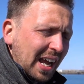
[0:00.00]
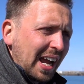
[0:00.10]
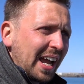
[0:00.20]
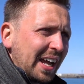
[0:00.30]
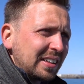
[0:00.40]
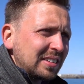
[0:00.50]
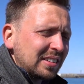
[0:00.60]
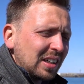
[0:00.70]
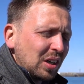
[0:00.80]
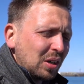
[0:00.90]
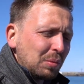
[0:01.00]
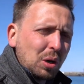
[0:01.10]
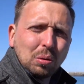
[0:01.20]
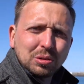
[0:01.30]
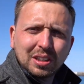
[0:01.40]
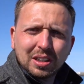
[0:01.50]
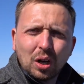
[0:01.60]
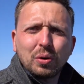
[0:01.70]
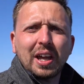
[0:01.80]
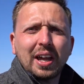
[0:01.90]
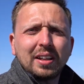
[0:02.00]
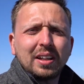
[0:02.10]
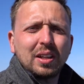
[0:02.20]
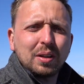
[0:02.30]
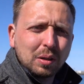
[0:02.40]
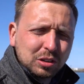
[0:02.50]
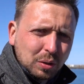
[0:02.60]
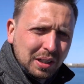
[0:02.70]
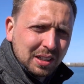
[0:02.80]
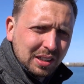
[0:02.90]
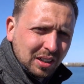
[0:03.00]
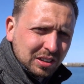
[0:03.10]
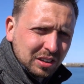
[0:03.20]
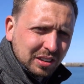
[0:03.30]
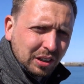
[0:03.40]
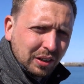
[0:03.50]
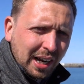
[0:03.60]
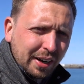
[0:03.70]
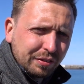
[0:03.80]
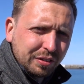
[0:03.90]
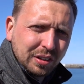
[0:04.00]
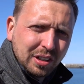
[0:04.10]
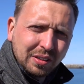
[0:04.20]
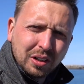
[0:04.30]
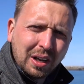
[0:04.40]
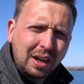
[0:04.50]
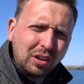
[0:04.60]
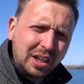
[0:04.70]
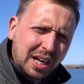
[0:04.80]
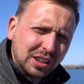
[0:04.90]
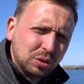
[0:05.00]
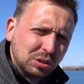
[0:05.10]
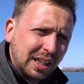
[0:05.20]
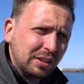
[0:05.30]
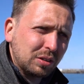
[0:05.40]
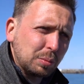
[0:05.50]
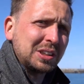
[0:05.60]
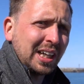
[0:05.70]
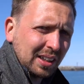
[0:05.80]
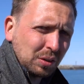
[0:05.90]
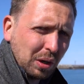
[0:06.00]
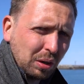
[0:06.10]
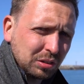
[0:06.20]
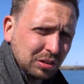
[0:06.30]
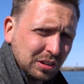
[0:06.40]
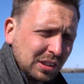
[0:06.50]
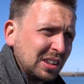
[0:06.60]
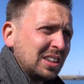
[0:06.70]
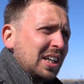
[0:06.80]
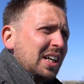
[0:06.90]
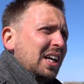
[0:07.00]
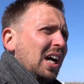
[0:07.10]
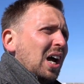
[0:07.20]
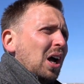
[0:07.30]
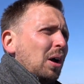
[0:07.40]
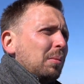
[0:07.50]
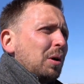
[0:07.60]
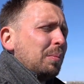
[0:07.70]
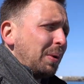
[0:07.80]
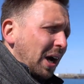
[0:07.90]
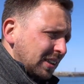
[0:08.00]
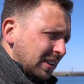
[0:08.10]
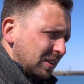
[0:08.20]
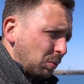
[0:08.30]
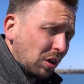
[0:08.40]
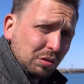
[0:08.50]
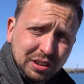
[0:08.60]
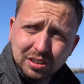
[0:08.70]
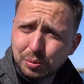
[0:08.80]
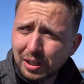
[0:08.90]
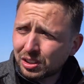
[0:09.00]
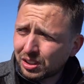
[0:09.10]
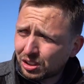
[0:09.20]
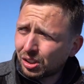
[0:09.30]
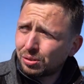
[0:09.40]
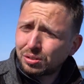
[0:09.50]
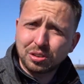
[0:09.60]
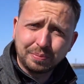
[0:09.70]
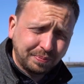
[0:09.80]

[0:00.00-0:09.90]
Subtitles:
And what was the other? Oh yeah. So in Iceland they don't have like a national standard to protect the whales. But one of the reasons we actually chose